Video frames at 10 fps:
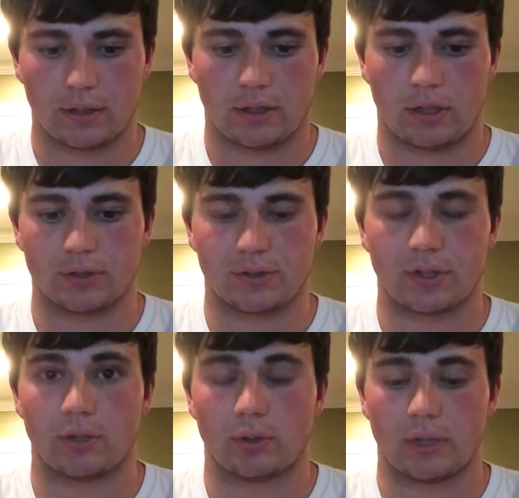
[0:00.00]

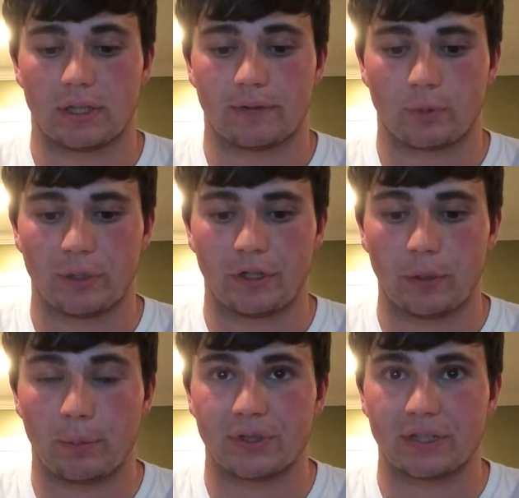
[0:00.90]
Also,
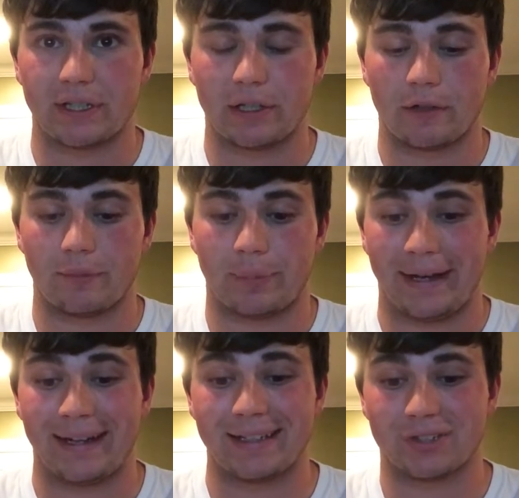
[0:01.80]
42% of
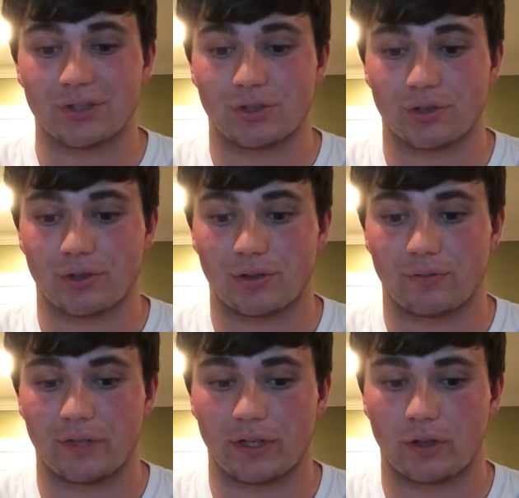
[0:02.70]
passenger
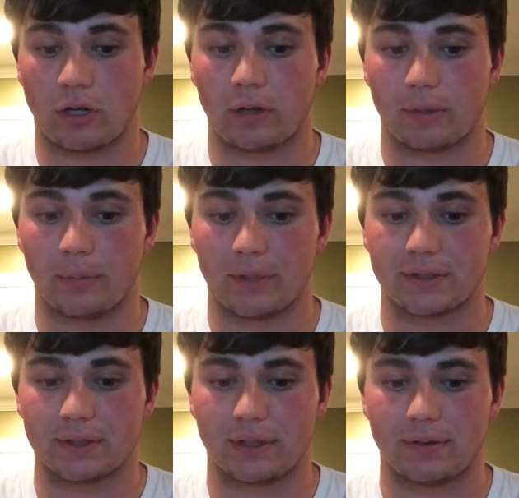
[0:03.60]
vehicle occupants